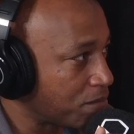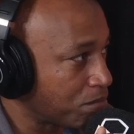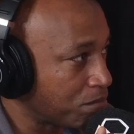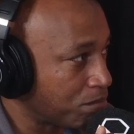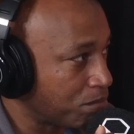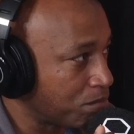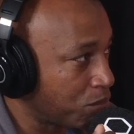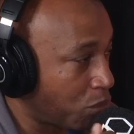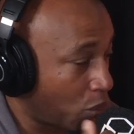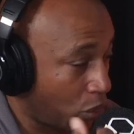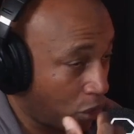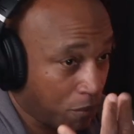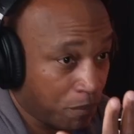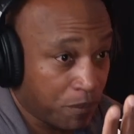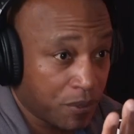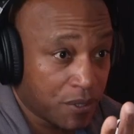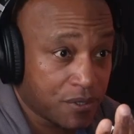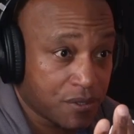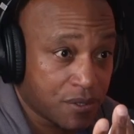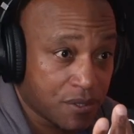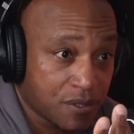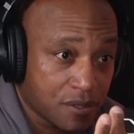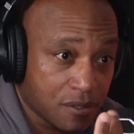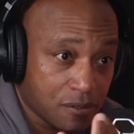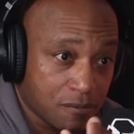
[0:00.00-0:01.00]

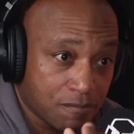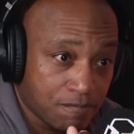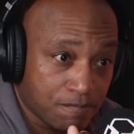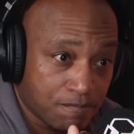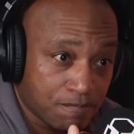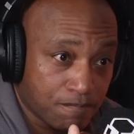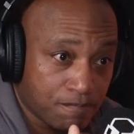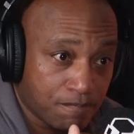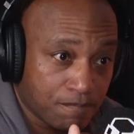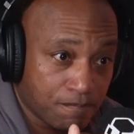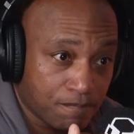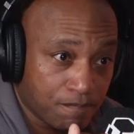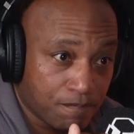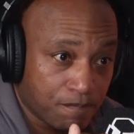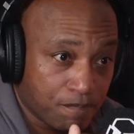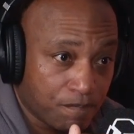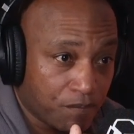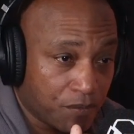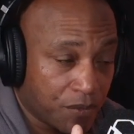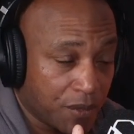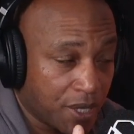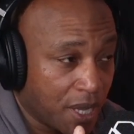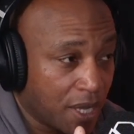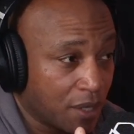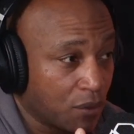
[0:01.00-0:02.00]
purpose,
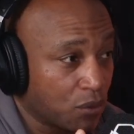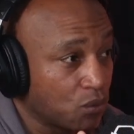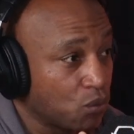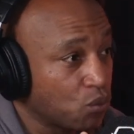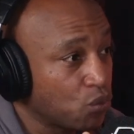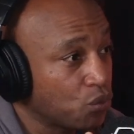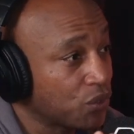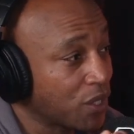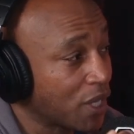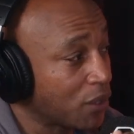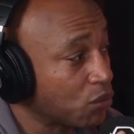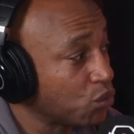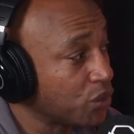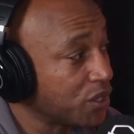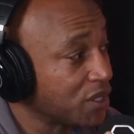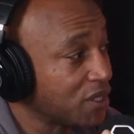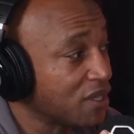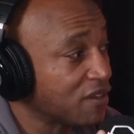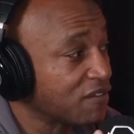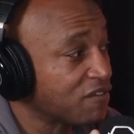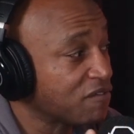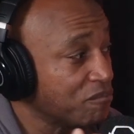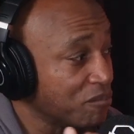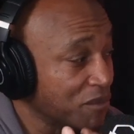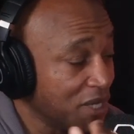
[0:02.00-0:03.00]
and that would give
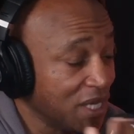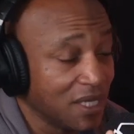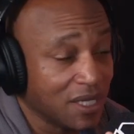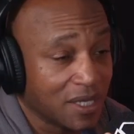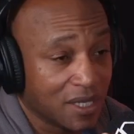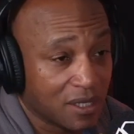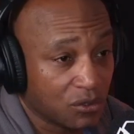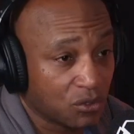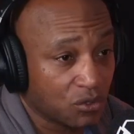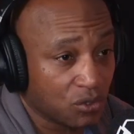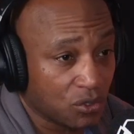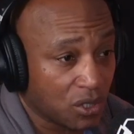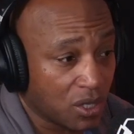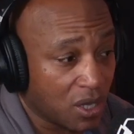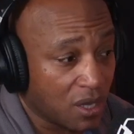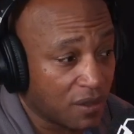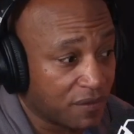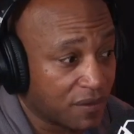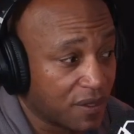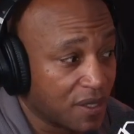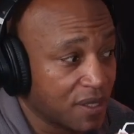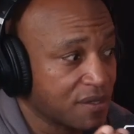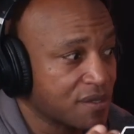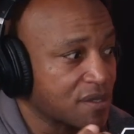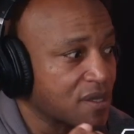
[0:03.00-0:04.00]
meaning to a lot of
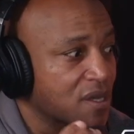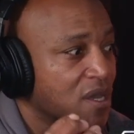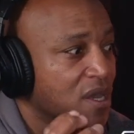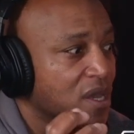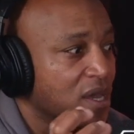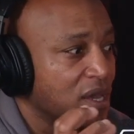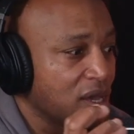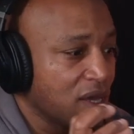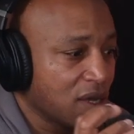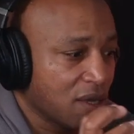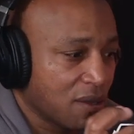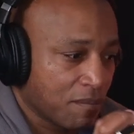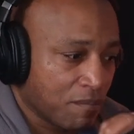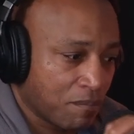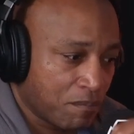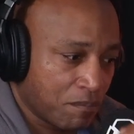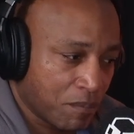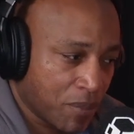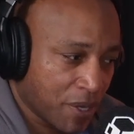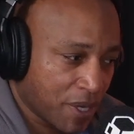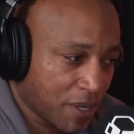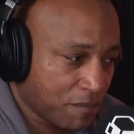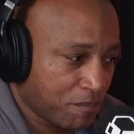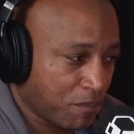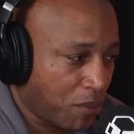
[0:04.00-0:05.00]
things.
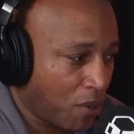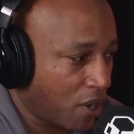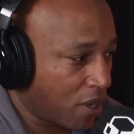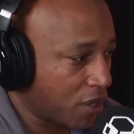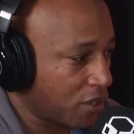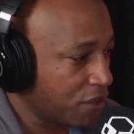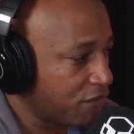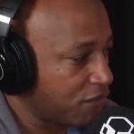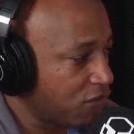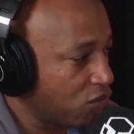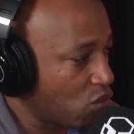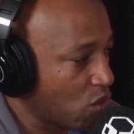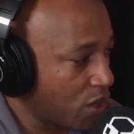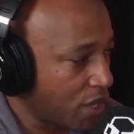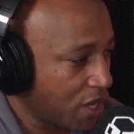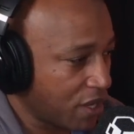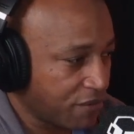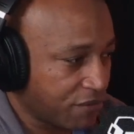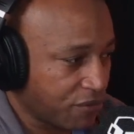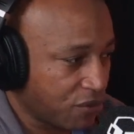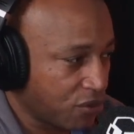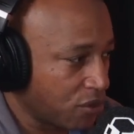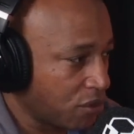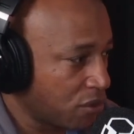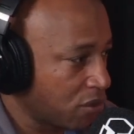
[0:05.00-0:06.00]
Being part of
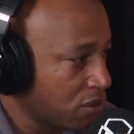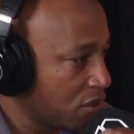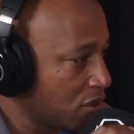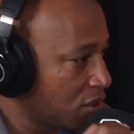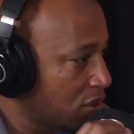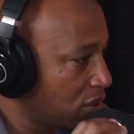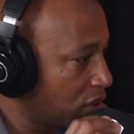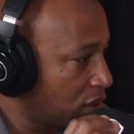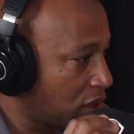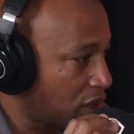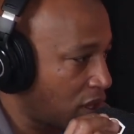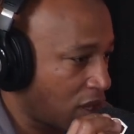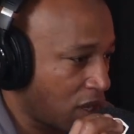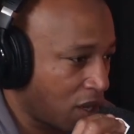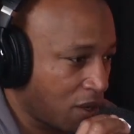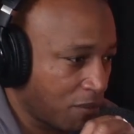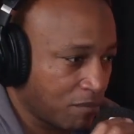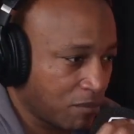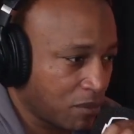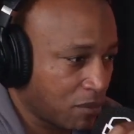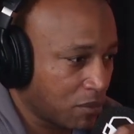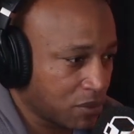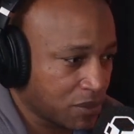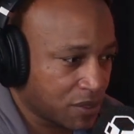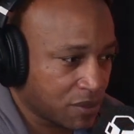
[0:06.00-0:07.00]
whatever
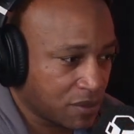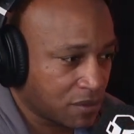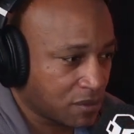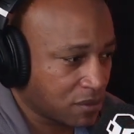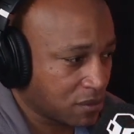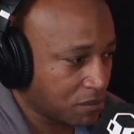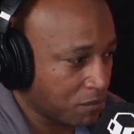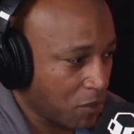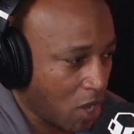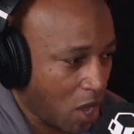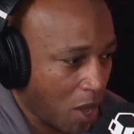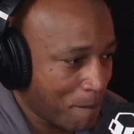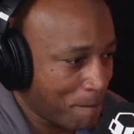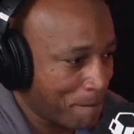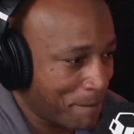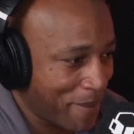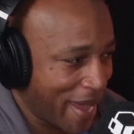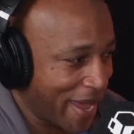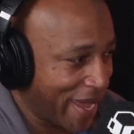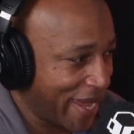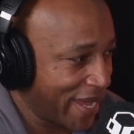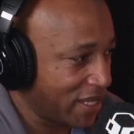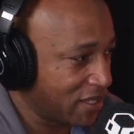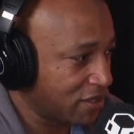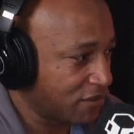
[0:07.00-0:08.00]
a
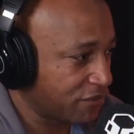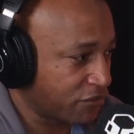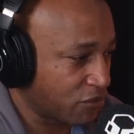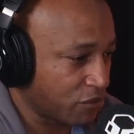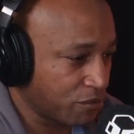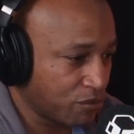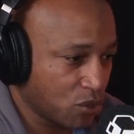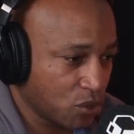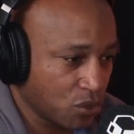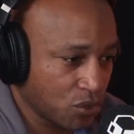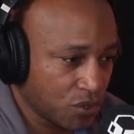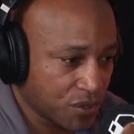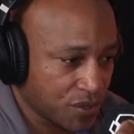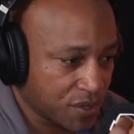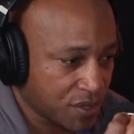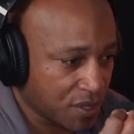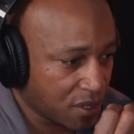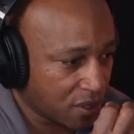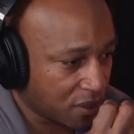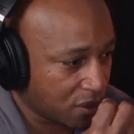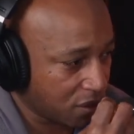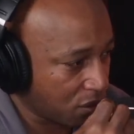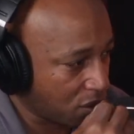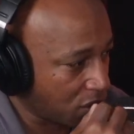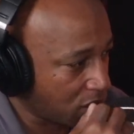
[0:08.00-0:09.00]
band for
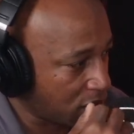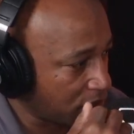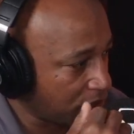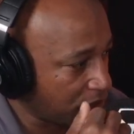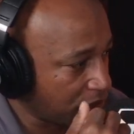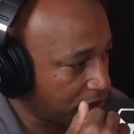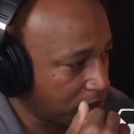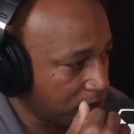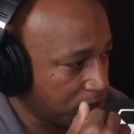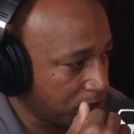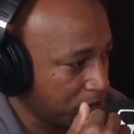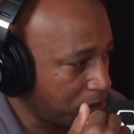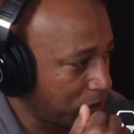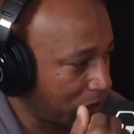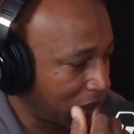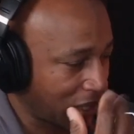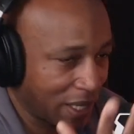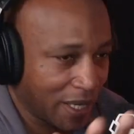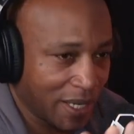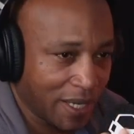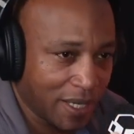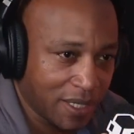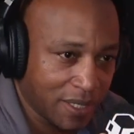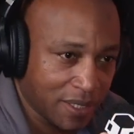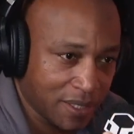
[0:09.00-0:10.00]
music or
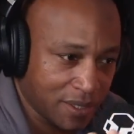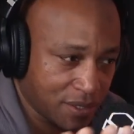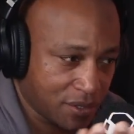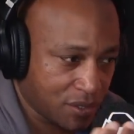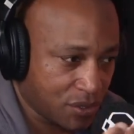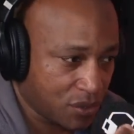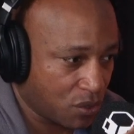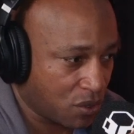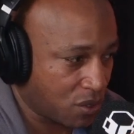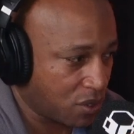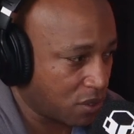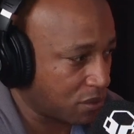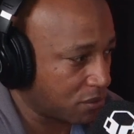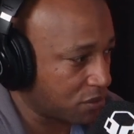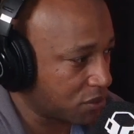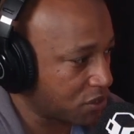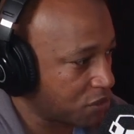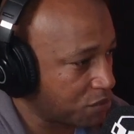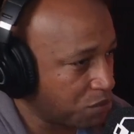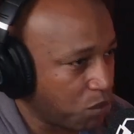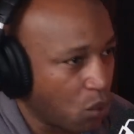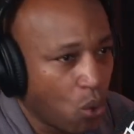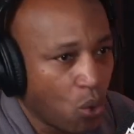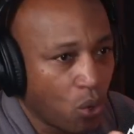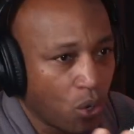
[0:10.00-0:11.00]
plays or
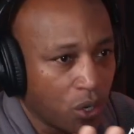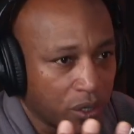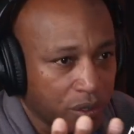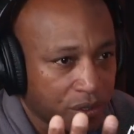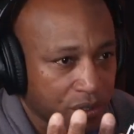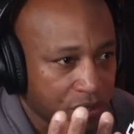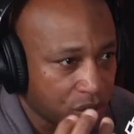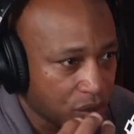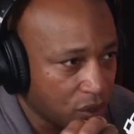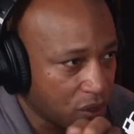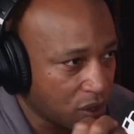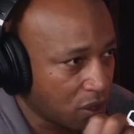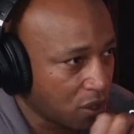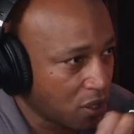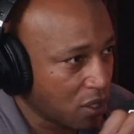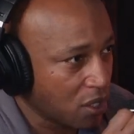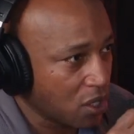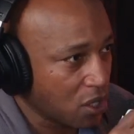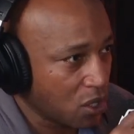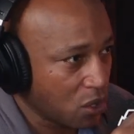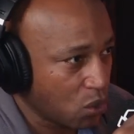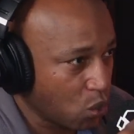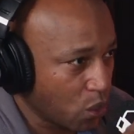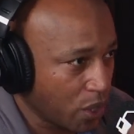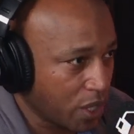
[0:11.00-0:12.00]
sports or
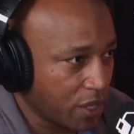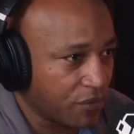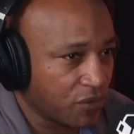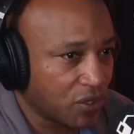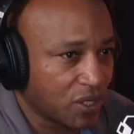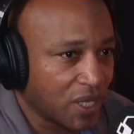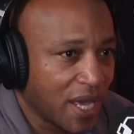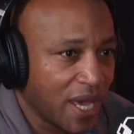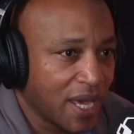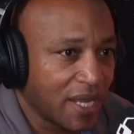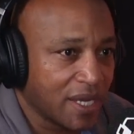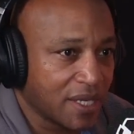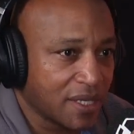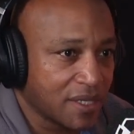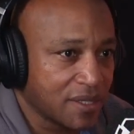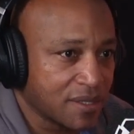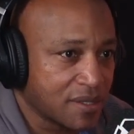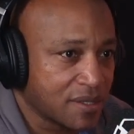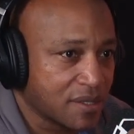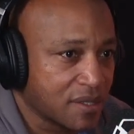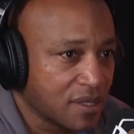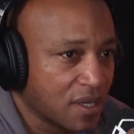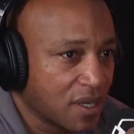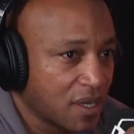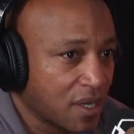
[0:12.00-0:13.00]
whatever that is,
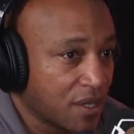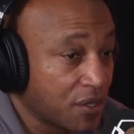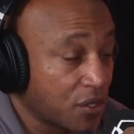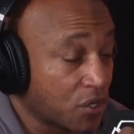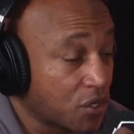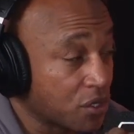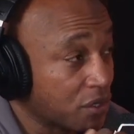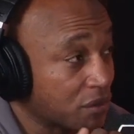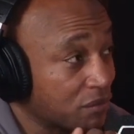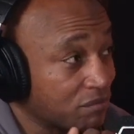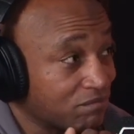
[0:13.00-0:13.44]
there are